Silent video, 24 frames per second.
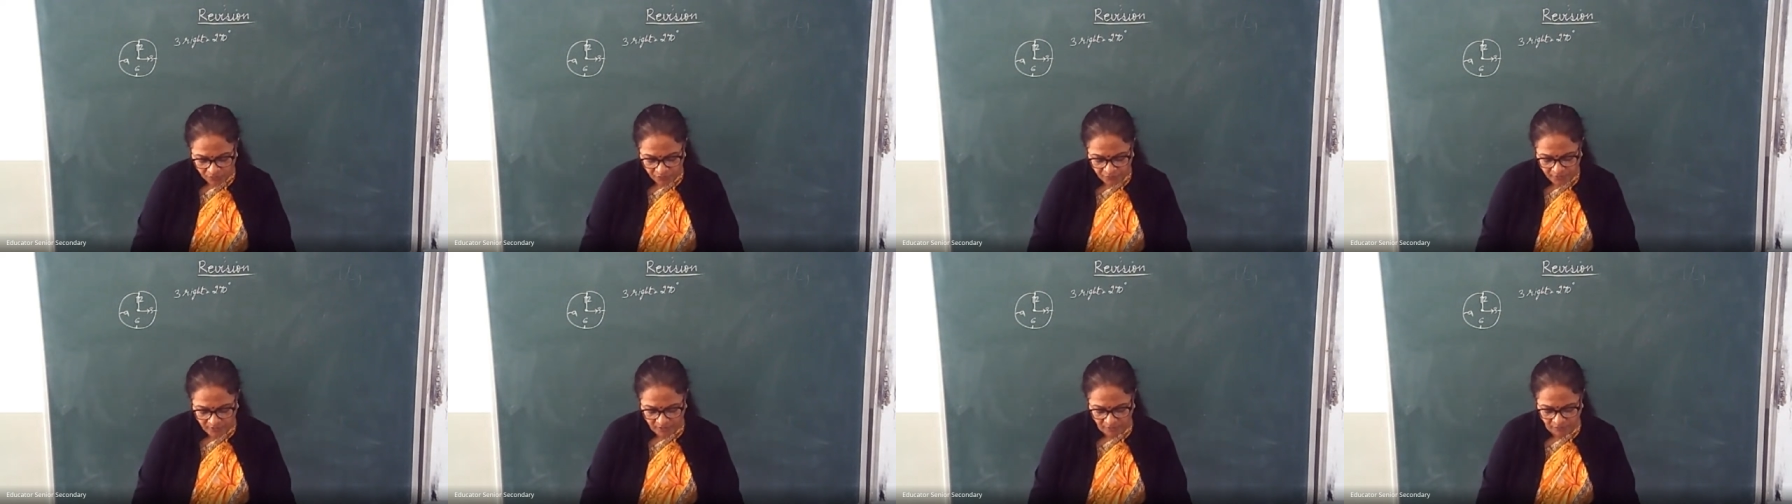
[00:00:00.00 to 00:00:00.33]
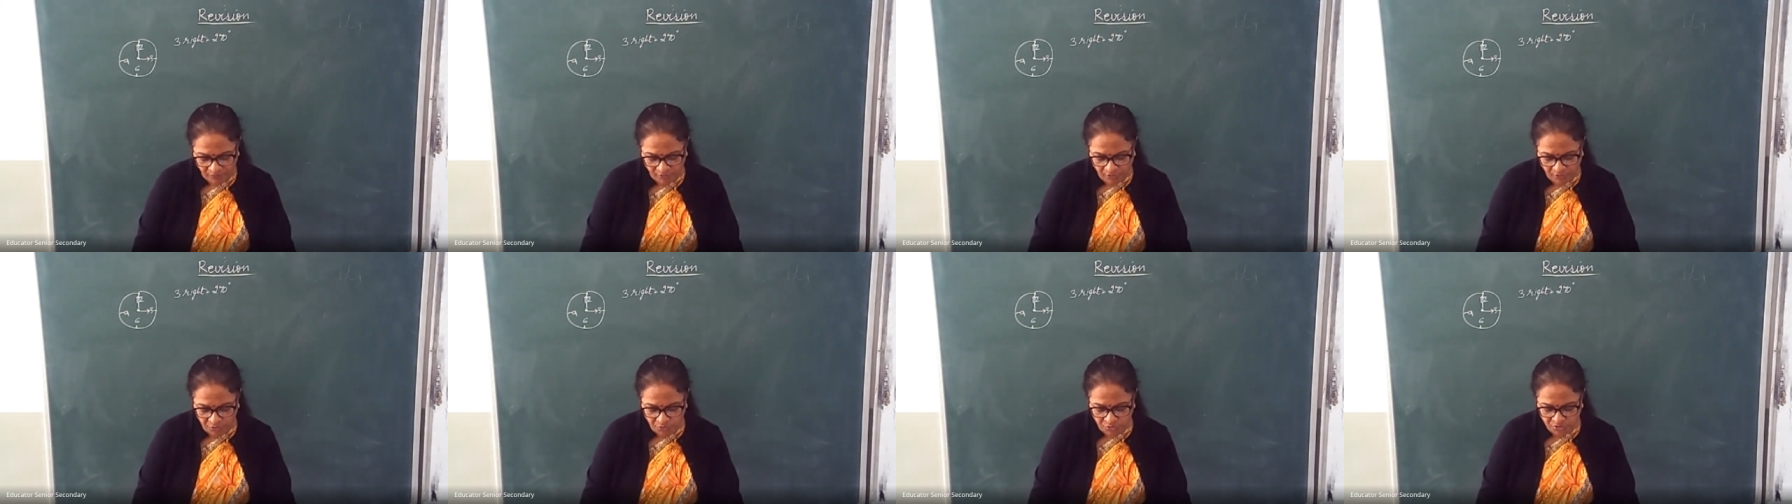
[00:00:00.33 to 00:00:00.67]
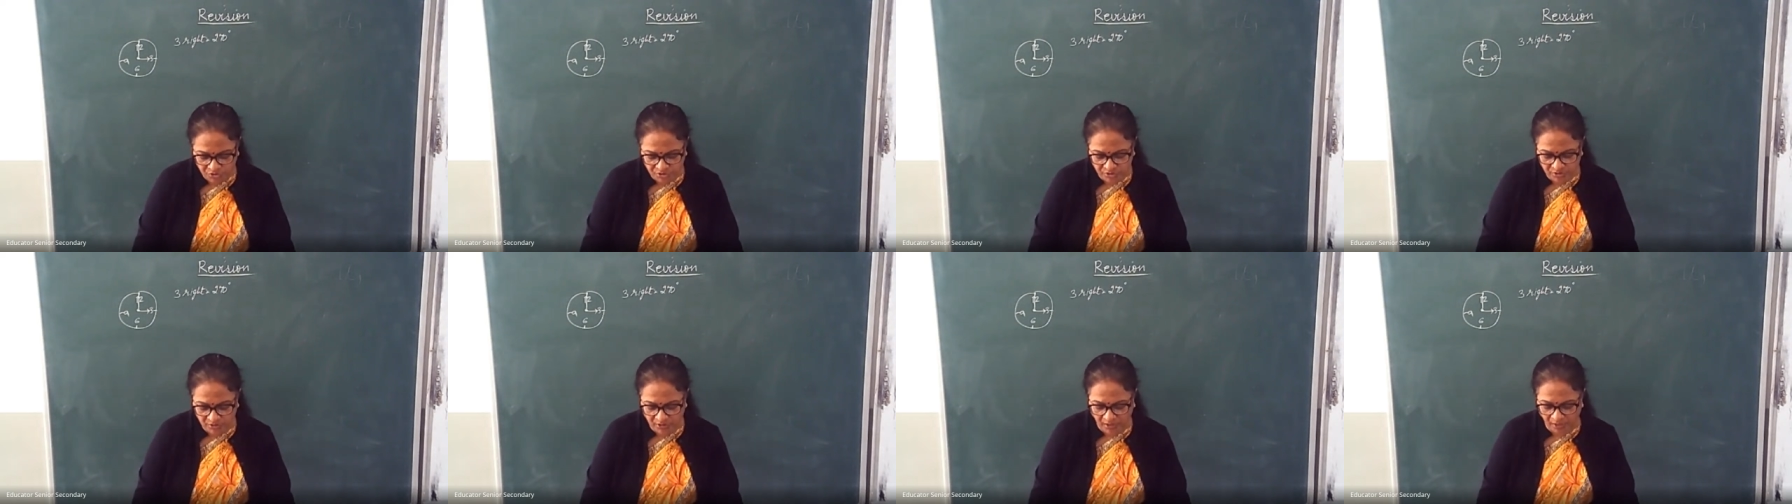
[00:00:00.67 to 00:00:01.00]
a
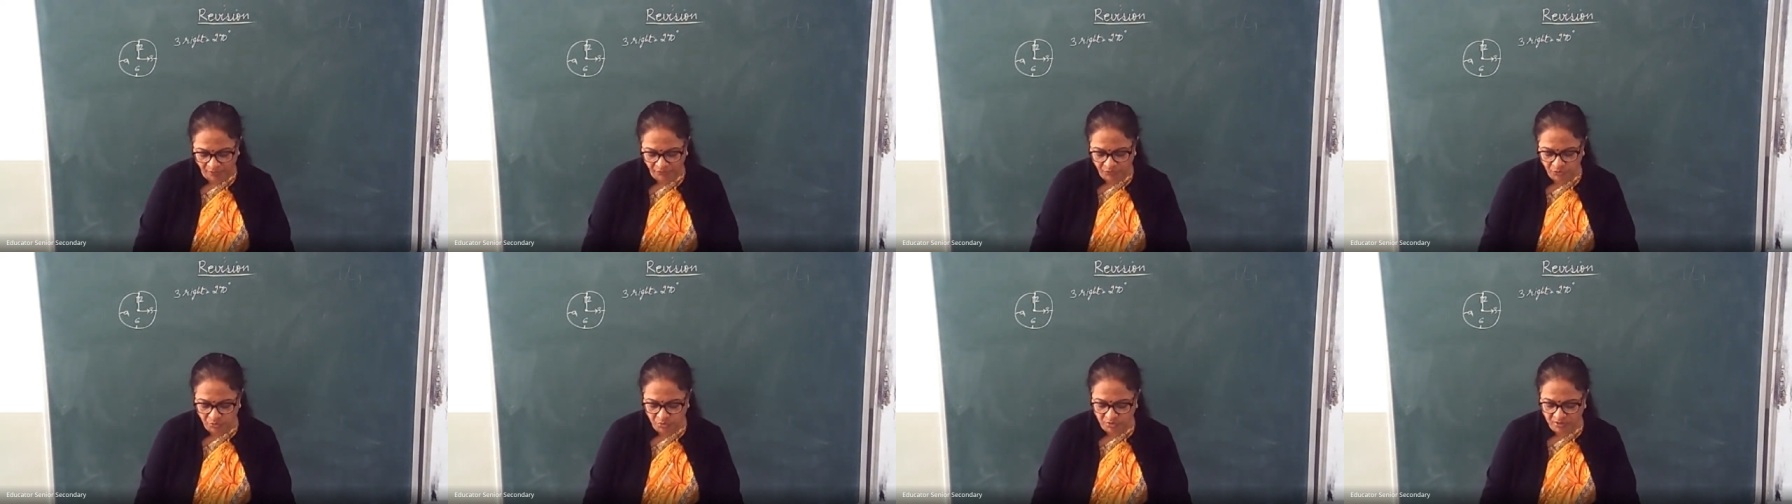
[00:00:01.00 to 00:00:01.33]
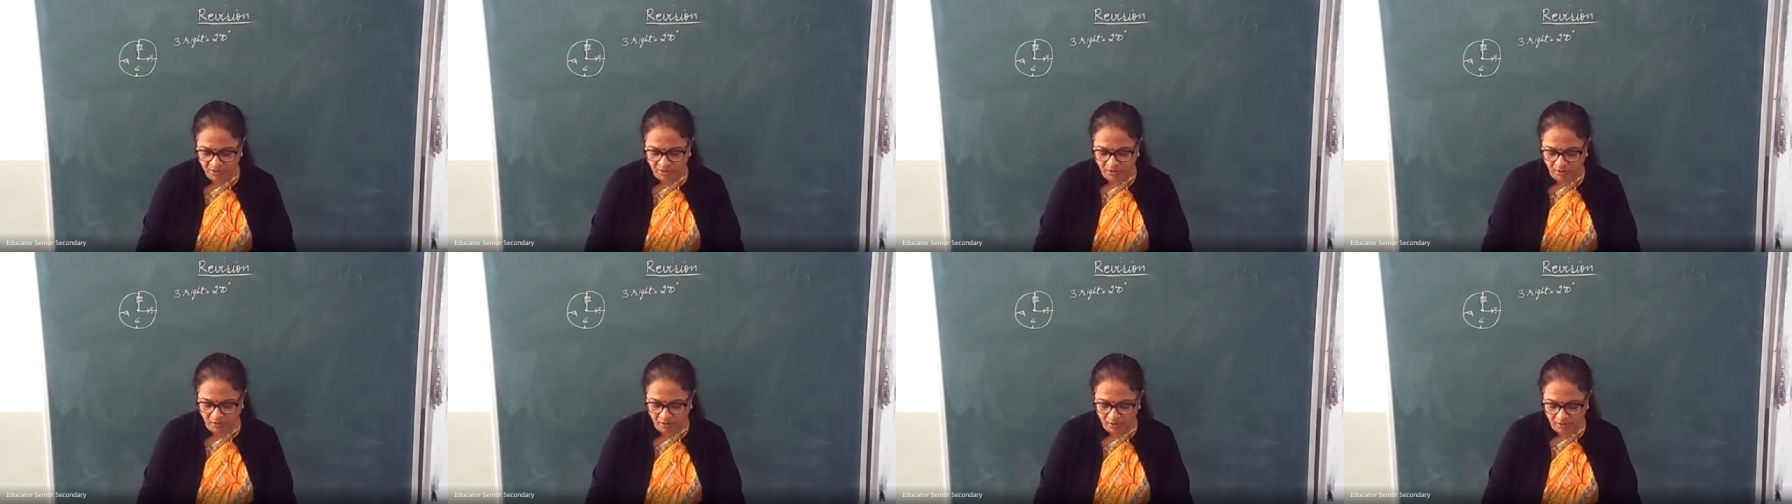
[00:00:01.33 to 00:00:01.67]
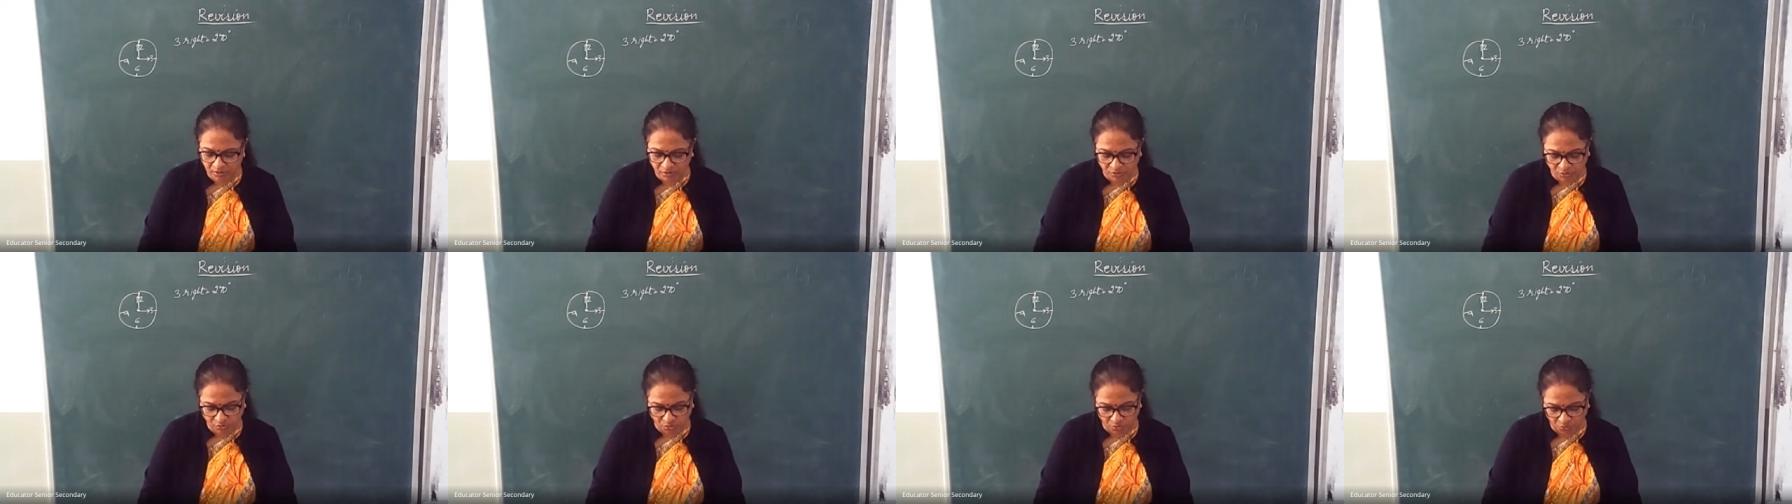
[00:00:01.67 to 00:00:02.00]
revolution have you
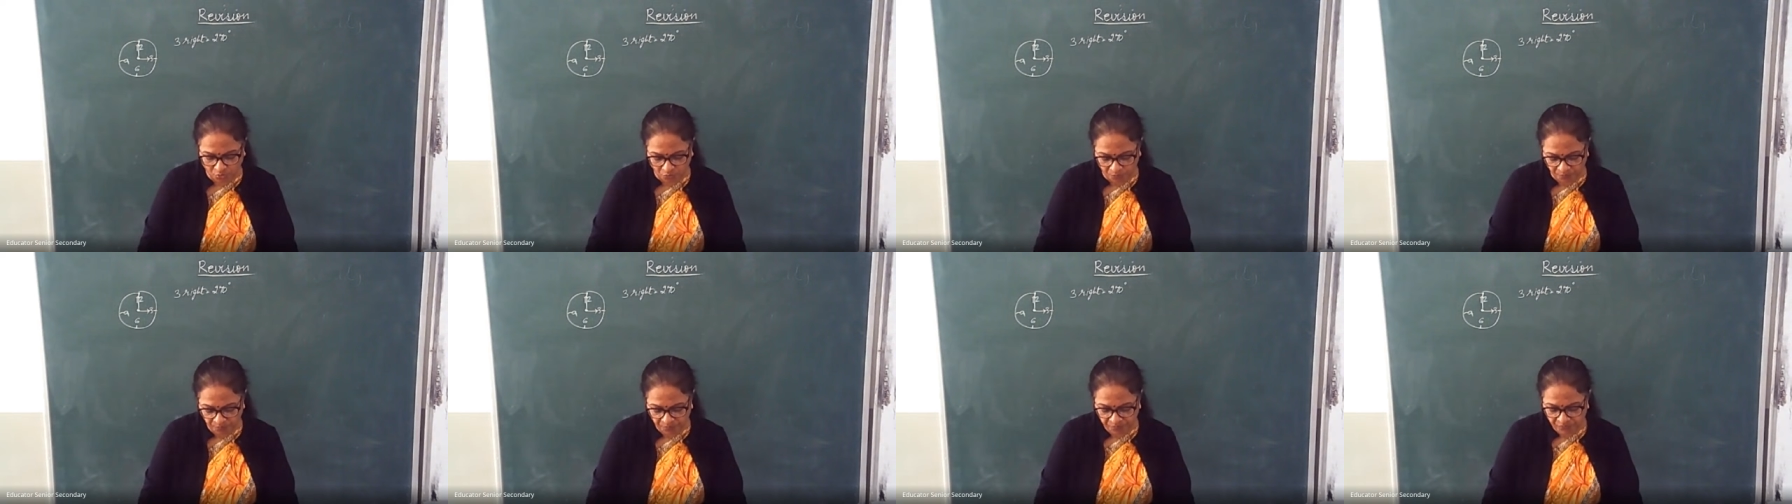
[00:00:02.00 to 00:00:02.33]
turned through?